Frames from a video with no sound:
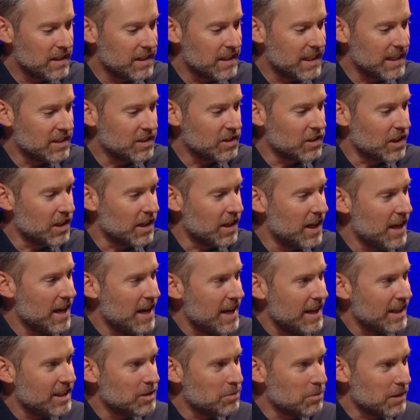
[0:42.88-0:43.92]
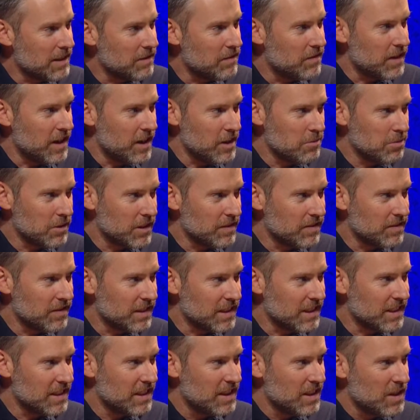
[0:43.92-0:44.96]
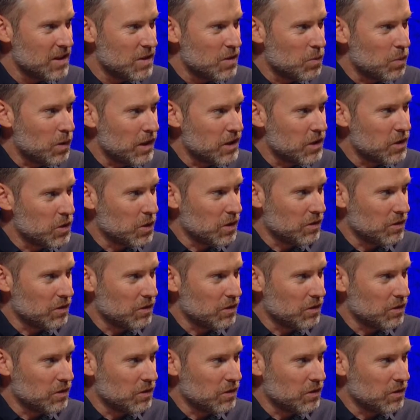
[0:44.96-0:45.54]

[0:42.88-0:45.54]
get started, explain very briefly what your